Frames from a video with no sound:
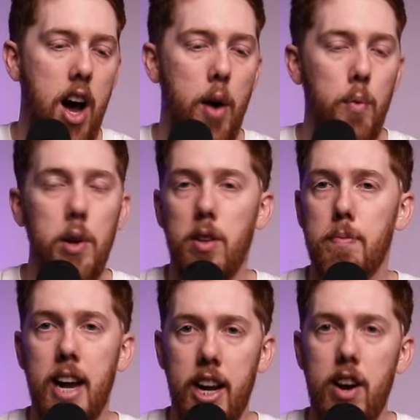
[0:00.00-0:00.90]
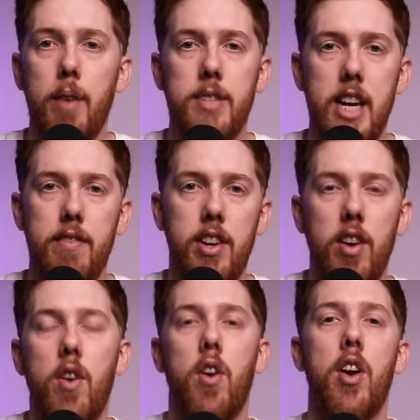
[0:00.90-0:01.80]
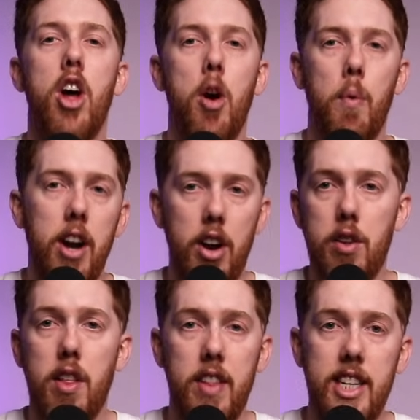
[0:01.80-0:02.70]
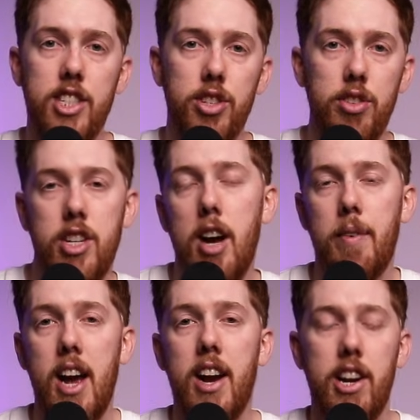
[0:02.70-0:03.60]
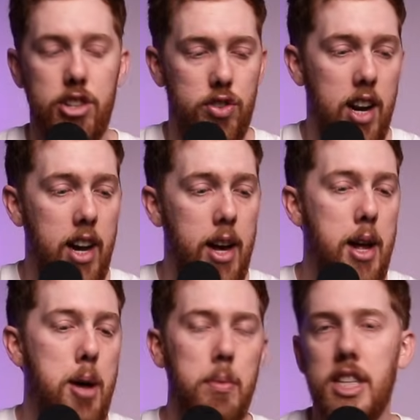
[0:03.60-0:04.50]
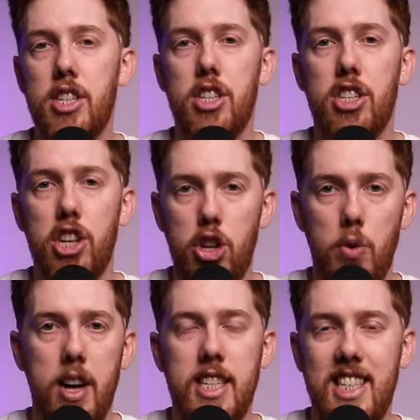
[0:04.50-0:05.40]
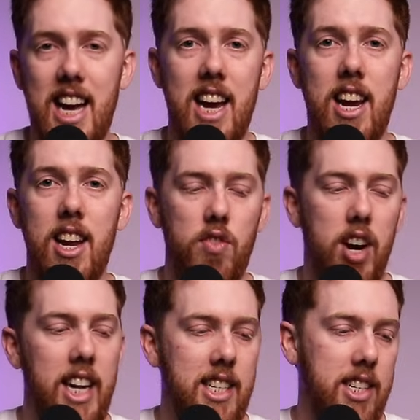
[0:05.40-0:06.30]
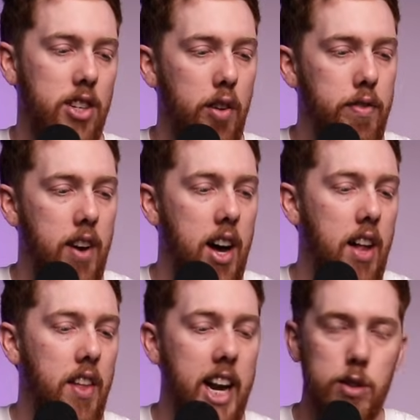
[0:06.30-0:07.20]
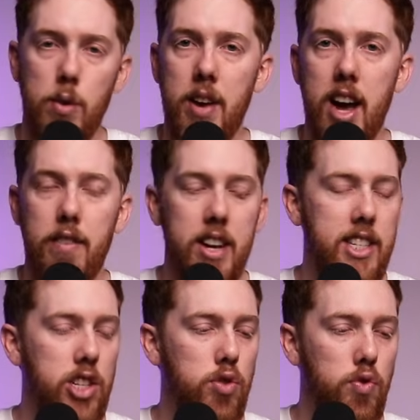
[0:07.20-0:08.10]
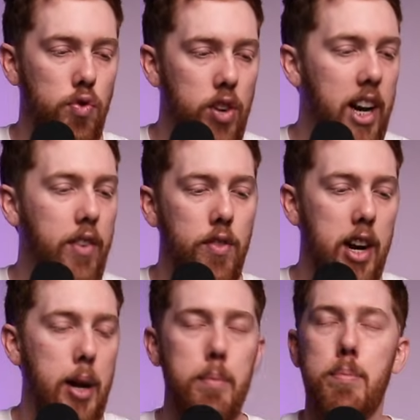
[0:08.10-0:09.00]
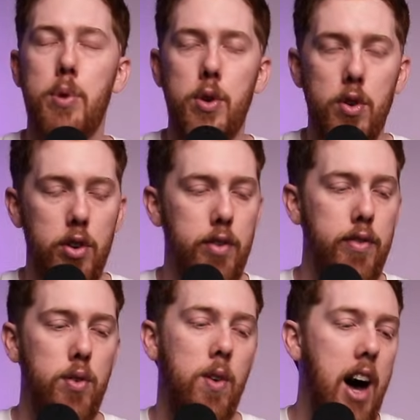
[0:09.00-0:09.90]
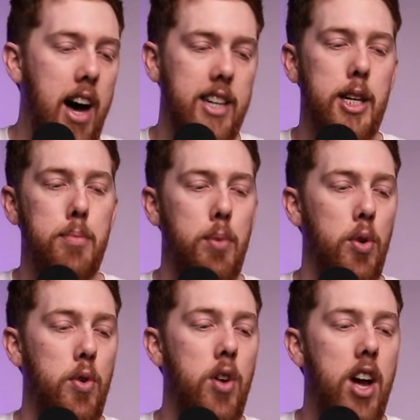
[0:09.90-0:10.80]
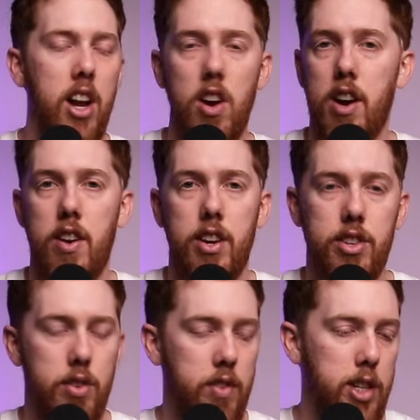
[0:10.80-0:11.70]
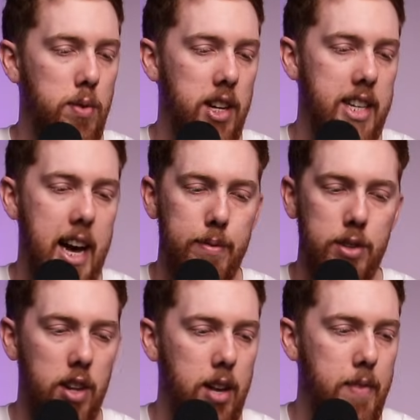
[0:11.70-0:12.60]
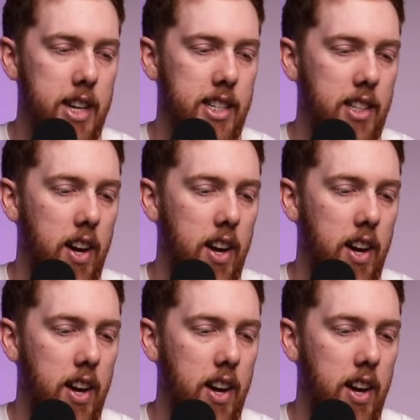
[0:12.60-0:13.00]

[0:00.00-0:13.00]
I will make an update video on when I know that these shoes are coming out in Australia, but this is just a US day releases so far. The next one we have is this really, really beautiful Arctic Blue 992. This one is absolutely amazing.